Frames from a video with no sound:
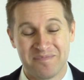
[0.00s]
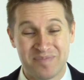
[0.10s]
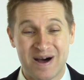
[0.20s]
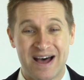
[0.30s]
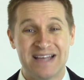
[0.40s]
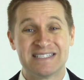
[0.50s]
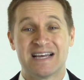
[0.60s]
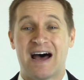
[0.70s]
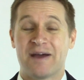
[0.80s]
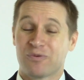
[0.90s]

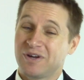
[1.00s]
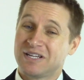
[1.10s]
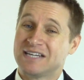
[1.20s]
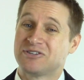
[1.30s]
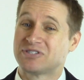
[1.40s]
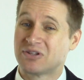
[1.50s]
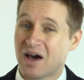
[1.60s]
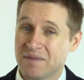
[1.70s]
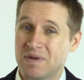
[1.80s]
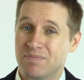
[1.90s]
But I realize there's a
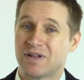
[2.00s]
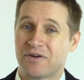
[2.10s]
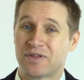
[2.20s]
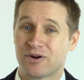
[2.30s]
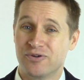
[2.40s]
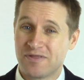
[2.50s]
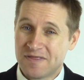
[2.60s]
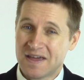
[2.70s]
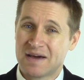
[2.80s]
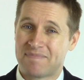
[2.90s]
lot of people out there who
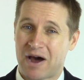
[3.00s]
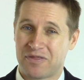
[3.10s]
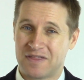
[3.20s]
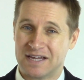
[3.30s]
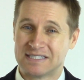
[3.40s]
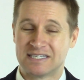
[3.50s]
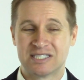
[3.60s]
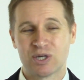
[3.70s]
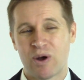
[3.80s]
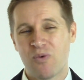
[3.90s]
think about this, and
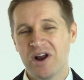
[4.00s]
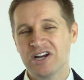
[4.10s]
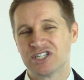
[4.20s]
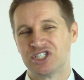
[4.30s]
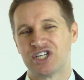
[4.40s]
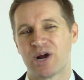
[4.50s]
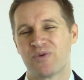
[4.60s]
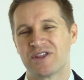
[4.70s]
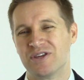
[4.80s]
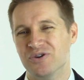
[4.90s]
so I wanted to share
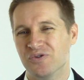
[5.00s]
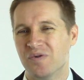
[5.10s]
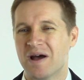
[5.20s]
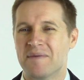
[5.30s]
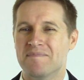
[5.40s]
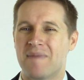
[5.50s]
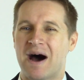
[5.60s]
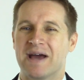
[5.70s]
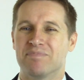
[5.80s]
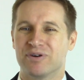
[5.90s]
with you
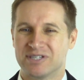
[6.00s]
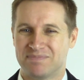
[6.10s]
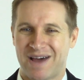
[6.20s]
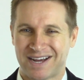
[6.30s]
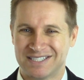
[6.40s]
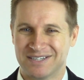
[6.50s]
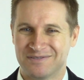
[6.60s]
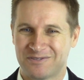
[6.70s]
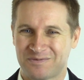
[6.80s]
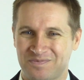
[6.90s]
my
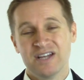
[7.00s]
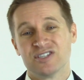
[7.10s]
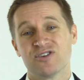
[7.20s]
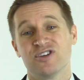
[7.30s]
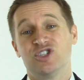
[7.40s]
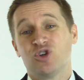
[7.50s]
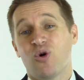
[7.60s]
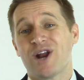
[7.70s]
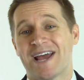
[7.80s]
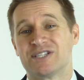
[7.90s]
perspective. So the
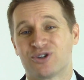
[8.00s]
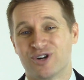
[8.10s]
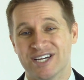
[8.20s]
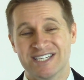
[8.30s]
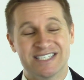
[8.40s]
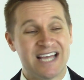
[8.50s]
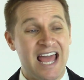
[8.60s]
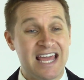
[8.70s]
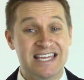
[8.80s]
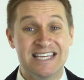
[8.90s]
short answer is
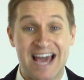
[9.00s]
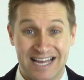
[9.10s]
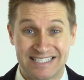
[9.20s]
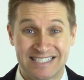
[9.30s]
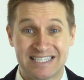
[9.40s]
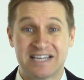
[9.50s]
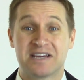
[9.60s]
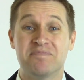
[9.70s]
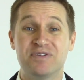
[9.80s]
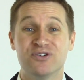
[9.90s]
yes,
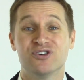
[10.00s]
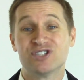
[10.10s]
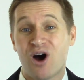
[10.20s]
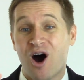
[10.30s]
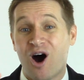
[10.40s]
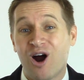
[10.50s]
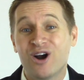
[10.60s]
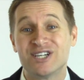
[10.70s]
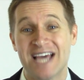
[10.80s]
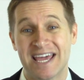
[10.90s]
computers
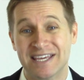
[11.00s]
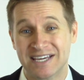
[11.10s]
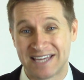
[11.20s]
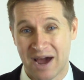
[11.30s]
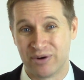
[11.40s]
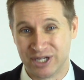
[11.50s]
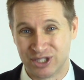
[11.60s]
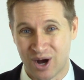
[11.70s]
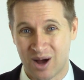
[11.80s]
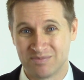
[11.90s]
are taking accounting
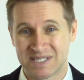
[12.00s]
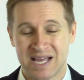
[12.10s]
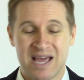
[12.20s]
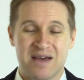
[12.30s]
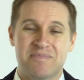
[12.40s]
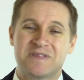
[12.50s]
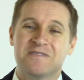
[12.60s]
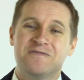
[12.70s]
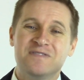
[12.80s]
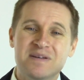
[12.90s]
jobs. But
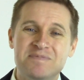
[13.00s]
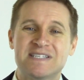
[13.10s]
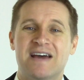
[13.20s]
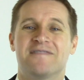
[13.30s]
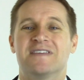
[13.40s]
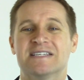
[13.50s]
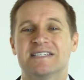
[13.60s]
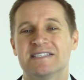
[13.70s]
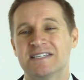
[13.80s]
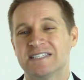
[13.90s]
the flip side of
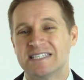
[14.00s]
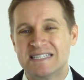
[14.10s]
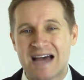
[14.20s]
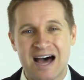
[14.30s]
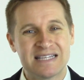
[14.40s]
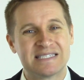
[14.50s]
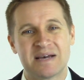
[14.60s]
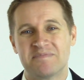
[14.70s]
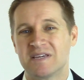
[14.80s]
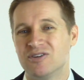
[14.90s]
this is it's not
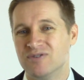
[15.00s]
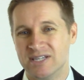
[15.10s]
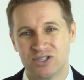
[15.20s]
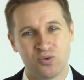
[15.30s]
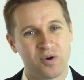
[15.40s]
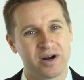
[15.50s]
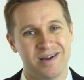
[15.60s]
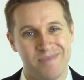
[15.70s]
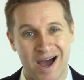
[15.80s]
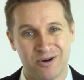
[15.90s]
something you need to worry
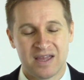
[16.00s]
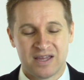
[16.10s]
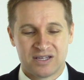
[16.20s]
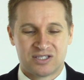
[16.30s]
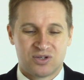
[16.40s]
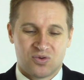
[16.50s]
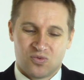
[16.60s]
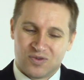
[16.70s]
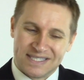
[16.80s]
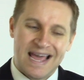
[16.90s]
about. So
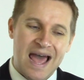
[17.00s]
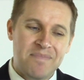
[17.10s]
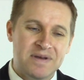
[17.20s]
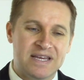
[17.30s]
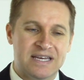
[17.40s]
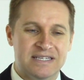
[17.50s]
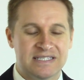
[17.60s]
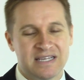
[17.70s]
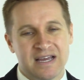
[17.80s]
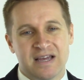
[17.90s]
what's happening
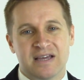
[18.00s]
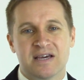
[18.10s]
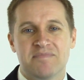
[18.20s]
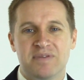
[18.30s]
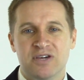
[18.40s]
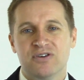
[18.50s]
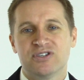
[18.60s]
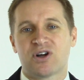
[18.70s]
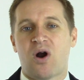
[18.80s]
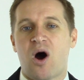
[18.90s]
is
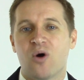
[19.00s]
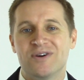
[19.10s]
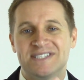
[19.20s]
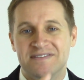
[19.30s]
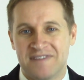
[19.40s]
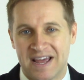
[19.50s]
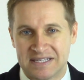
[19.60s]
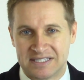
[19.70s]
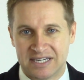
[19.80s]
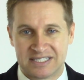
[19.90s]
computers are always
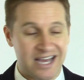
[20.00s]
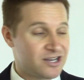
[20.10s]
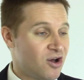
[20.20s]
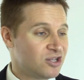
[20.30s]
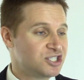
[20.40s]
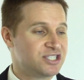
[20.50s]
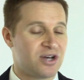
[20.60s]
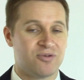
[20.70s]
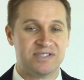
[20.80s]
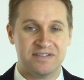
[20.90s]
advancing, technology is
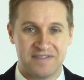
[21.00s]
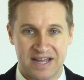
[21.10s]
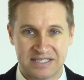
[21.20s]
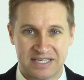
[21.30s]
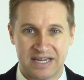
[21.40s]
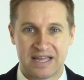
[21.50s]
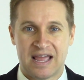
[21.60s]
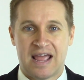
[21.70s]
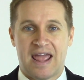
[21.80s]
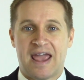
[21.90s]
always advancing,
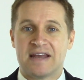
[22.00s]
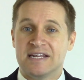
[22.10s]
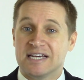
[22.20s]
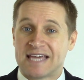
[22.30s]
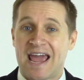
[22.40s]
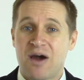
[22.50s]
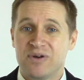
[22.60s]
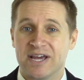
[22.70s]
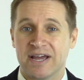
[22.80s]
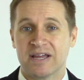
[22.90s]
and in
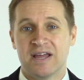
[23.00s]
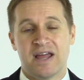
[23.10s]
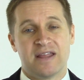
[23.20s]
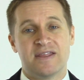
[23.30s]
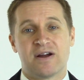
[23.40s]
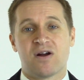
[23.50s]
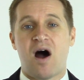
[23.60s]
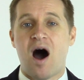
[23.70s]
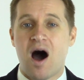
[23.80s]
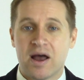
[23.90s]
accounting,
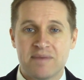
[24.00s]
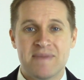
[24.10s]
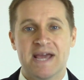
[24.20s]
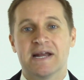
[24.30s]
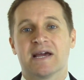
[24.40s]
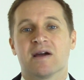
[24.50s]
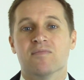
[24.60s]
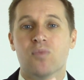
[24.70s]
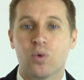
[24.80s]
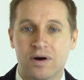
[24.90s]
they're automating
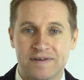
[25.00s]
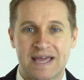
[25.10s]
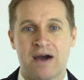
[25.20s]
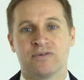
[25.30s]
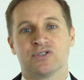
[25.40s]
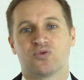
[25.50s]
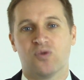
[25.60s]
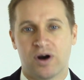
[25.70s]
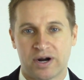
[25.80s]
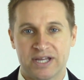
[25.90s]
more of accountants'
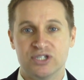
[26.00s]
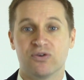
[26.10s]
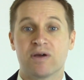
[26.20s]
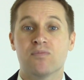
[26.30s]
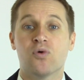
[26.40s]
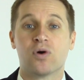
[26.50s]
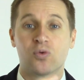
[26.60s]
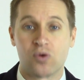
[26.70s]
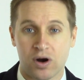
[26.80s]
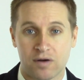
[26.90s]
work and doing more
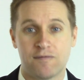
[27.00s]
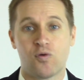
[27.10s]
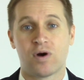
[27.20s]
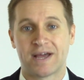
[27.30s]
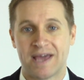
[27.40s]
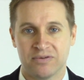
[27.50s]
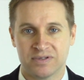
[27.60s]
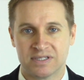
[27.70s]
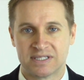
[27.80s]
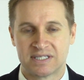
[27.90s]
work for
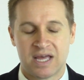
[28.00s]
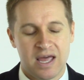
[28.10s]
accountants.